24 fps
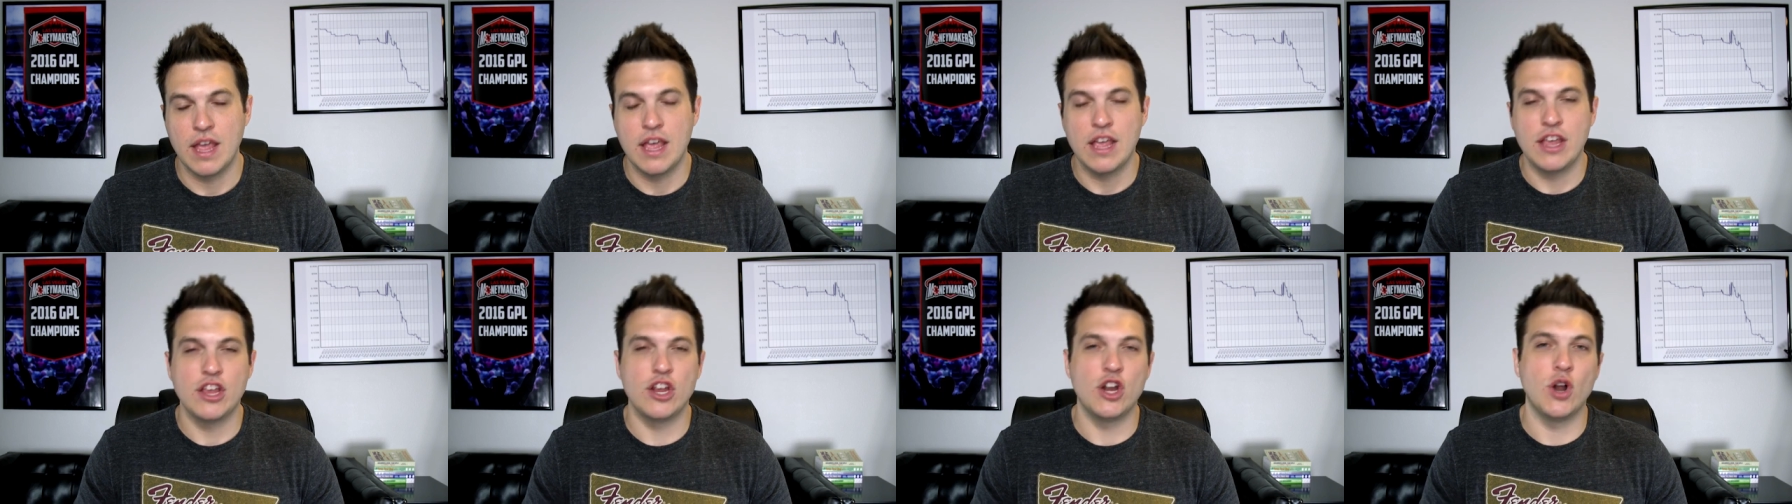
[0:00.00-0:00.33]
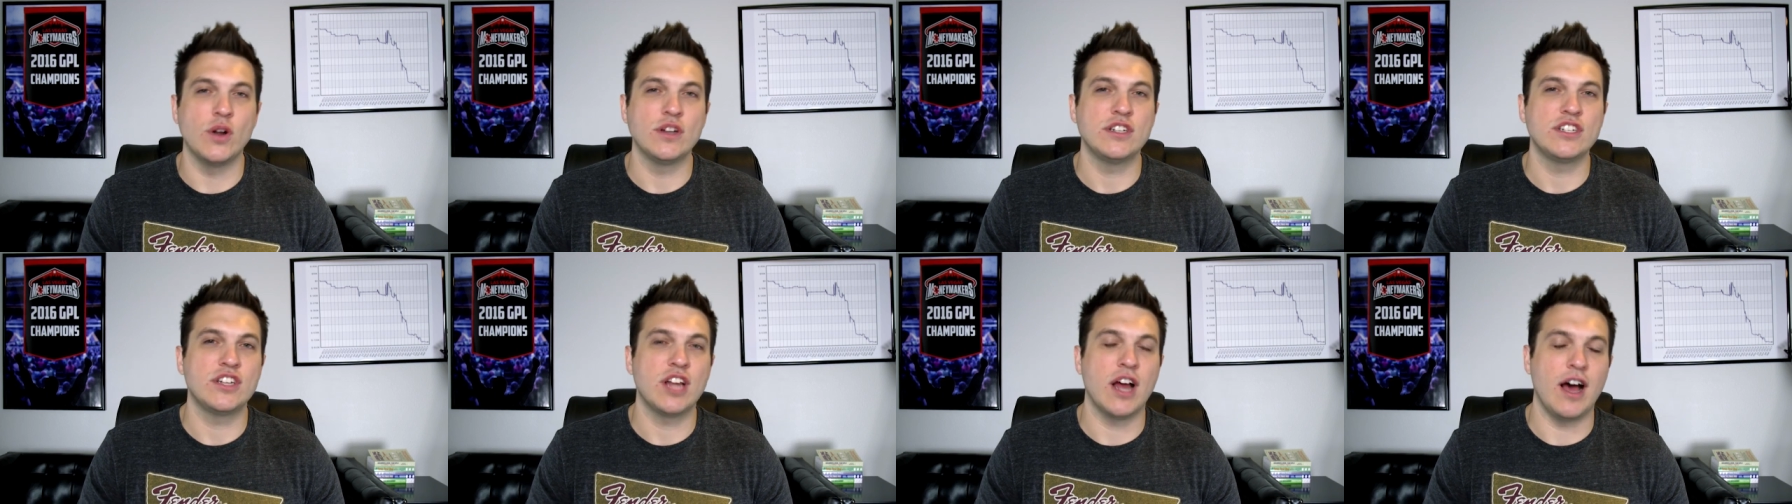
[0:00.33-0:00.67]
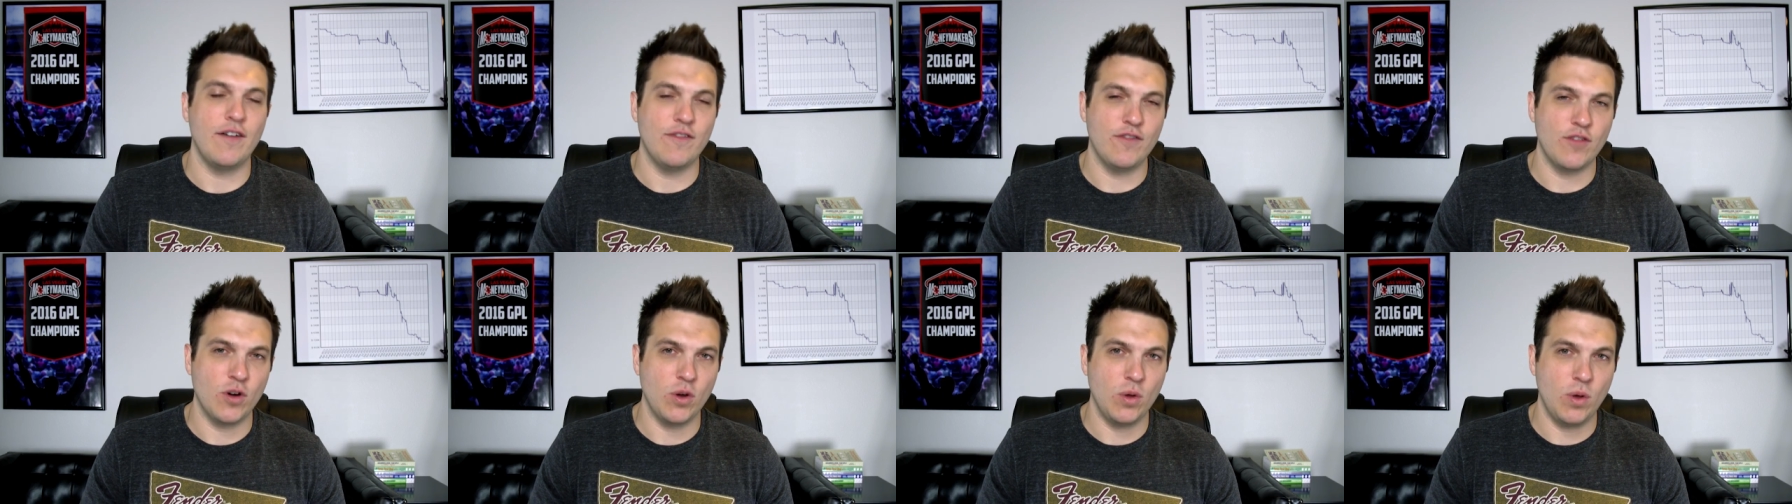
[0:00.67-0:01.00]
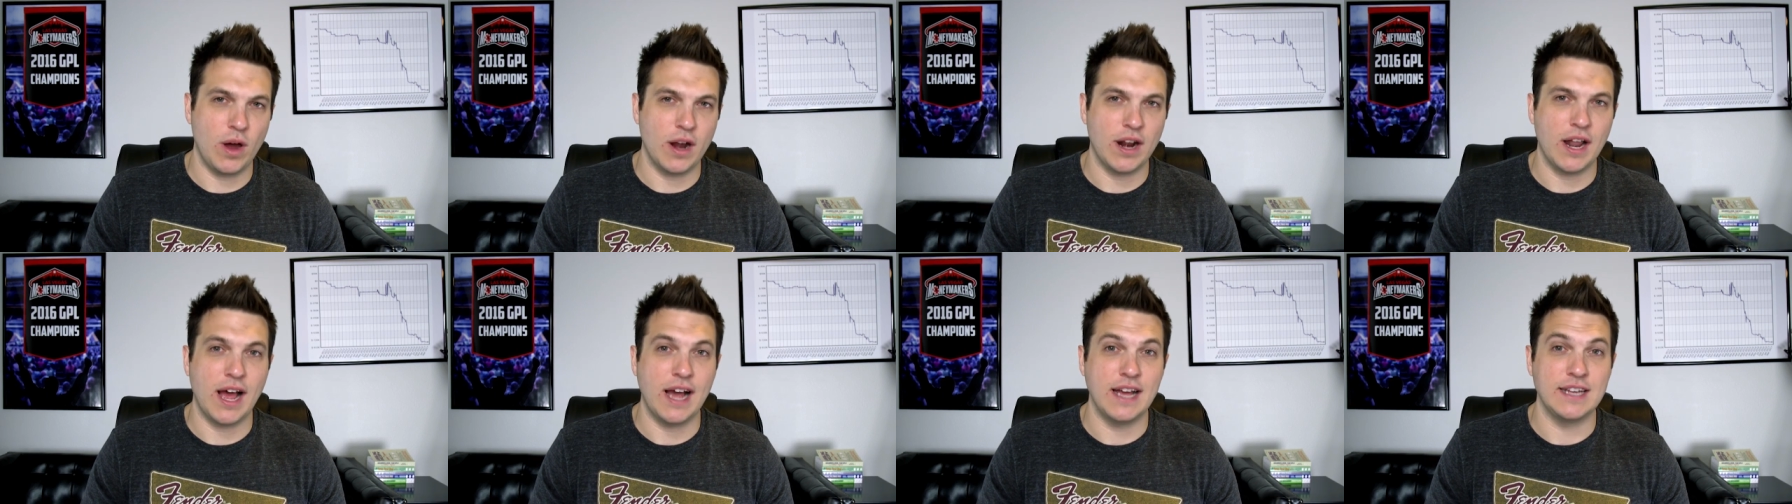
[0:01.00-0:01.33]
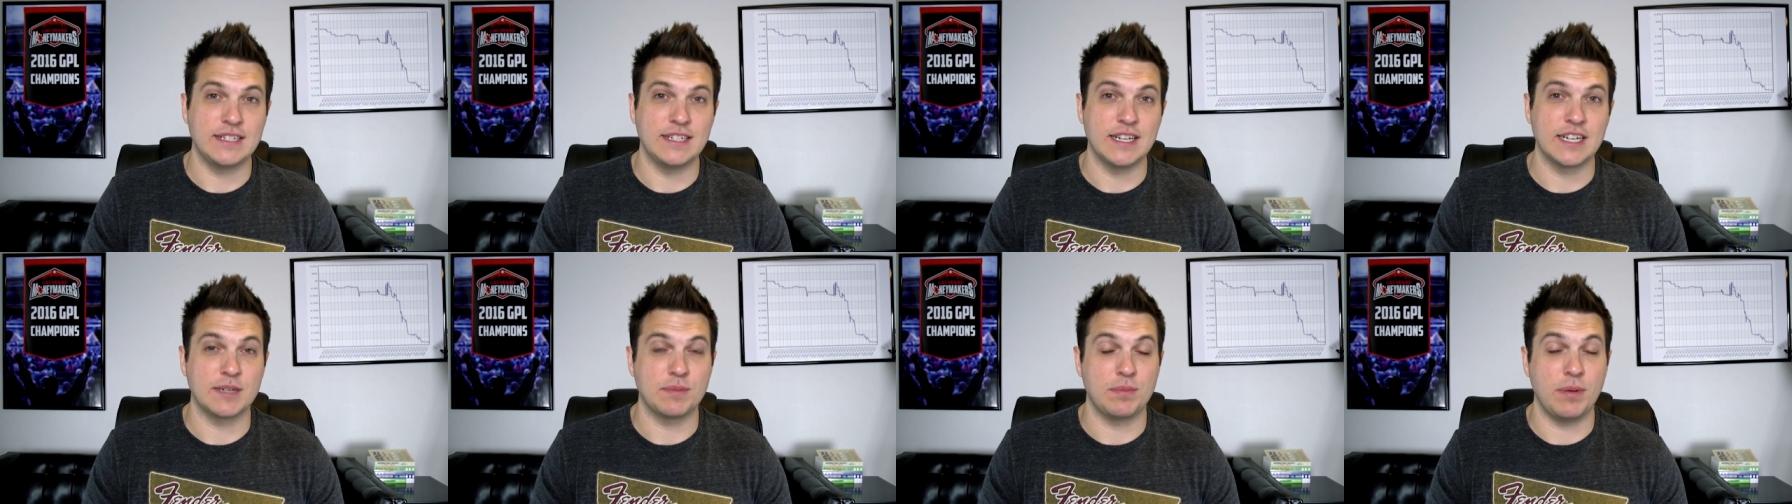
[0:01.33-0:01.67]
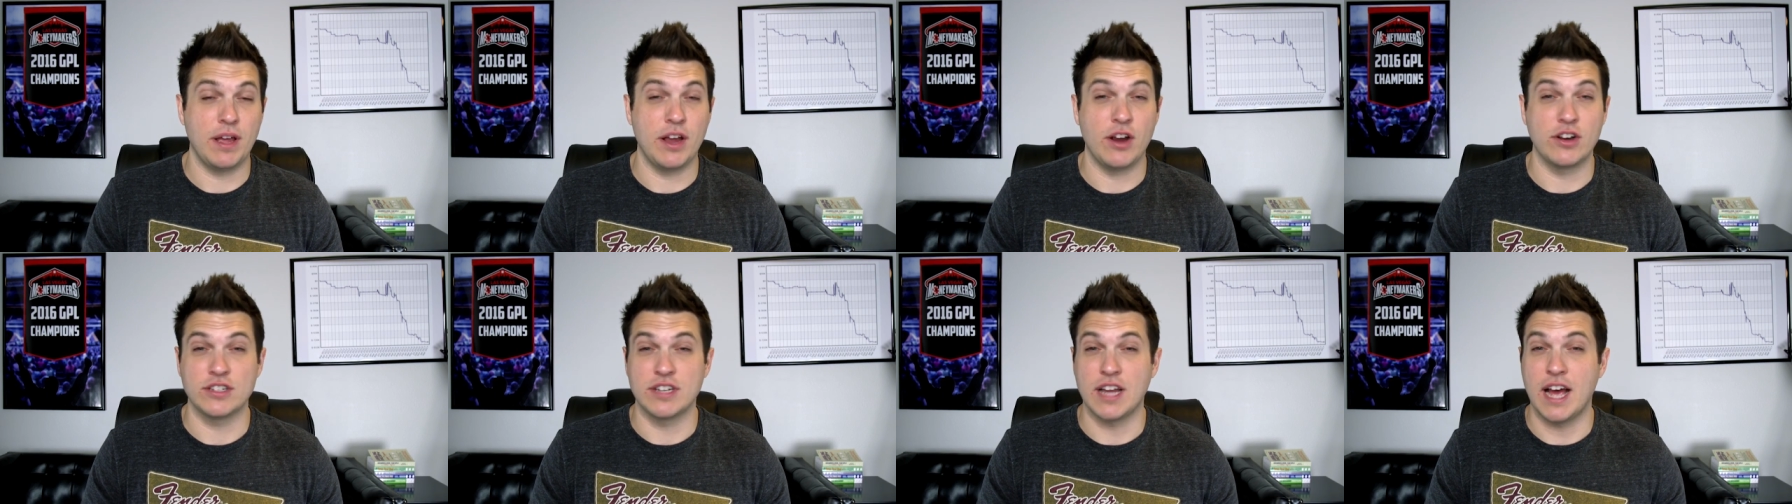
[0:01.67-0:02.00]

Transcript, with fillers: You know, it's tough for a lot of high stakes players,